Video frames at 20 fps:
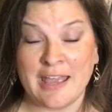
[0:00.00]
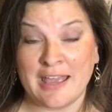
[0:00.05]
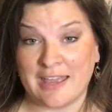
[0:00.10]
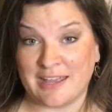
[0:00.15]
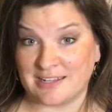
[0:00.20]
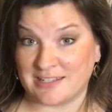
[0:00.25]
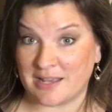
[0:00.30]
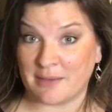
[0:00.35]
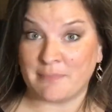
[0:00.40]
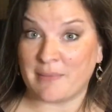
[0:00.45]

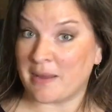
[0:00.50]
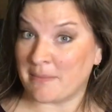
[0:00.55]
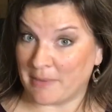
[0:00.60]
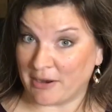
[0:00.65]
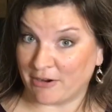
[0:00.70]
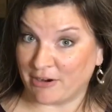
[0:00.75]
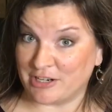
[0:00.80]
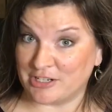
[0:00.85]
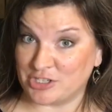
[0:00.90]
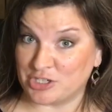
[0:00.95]
except by
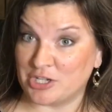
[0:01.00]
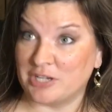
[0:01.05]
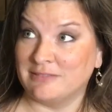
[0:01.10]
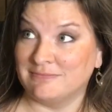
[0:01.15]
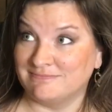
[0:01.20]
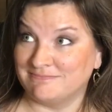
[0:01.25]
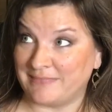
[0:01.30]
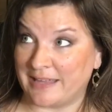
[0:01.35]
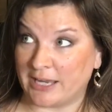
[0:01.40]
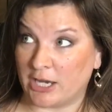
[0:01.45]
marriage.
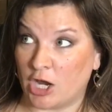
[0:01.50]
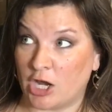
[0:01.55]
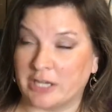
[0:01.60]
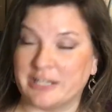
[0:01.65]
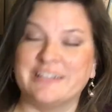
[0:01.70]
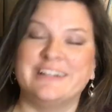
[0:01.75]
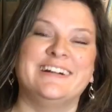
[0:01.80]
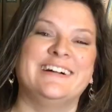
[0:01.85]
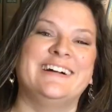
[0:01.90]
Thank God.